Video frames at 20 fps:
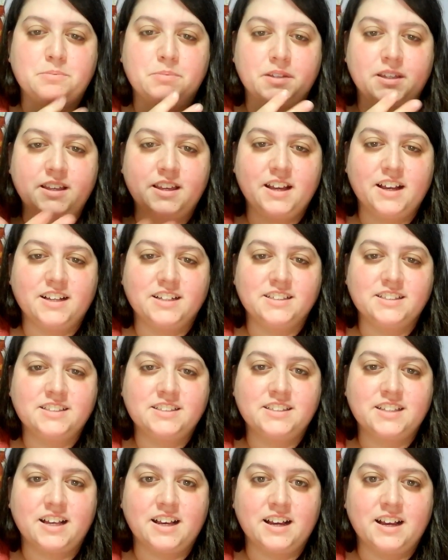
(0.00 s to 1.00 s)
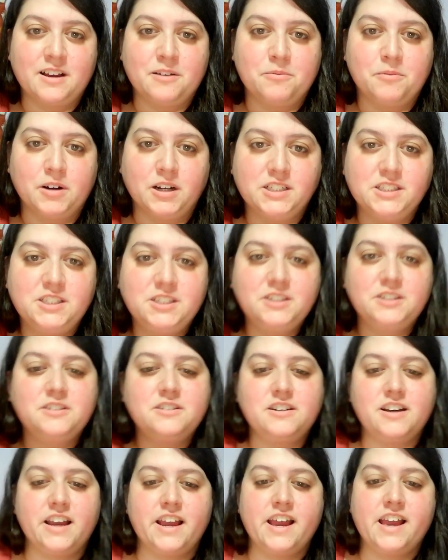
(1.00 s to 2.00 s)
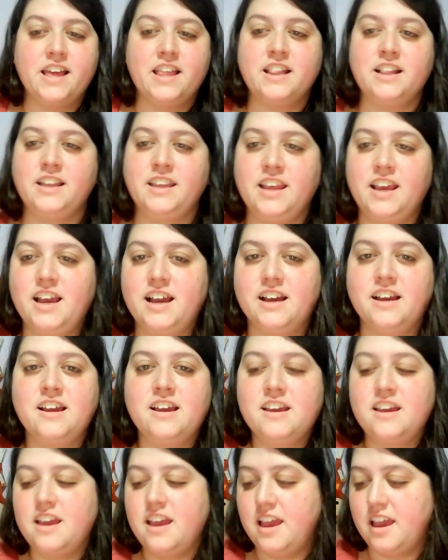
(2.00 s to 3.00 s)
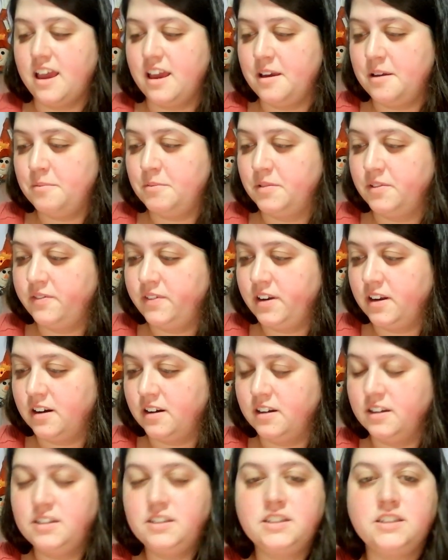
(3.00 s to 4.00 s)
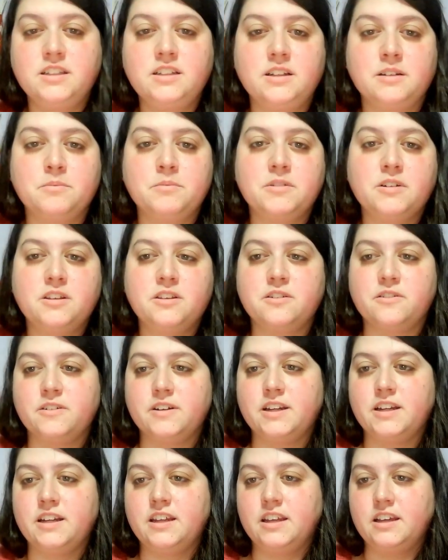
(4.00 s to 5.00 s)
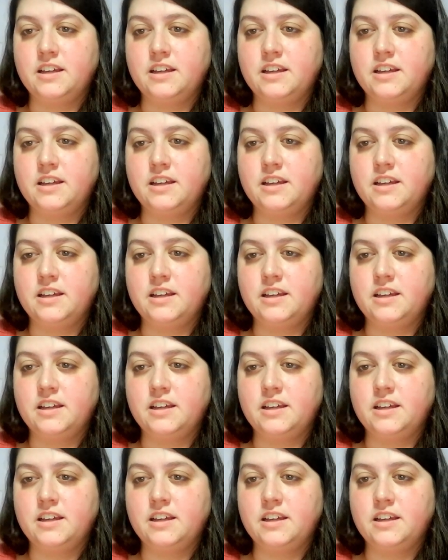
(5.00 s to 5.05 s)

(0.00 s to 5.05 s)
because I want to. And yeah, and moving on to number three.